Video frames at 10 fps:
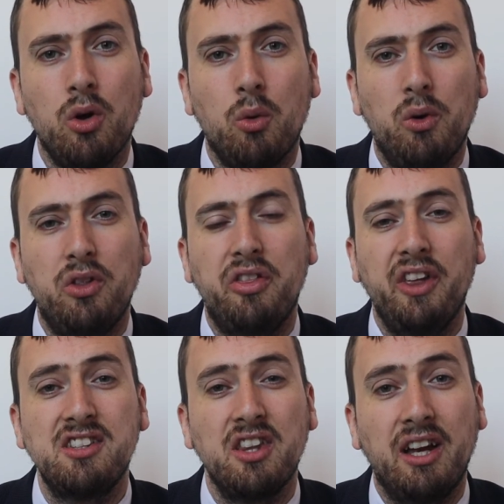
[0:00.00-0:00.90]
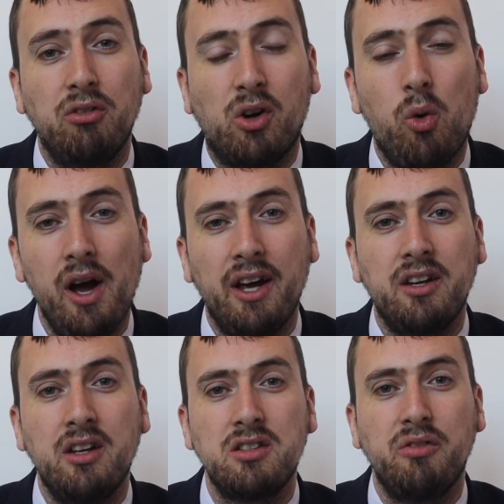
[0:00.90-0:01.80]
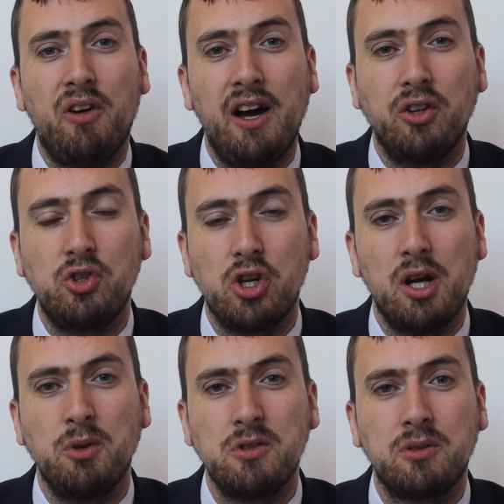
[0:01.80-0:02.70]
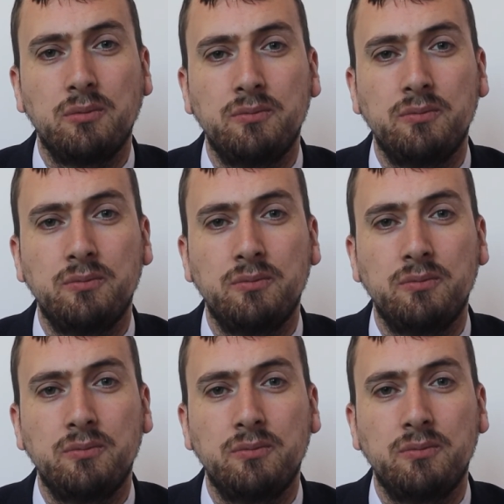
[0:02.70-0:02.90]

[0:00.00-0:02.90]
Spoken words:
with the things that they required to fight the Germans.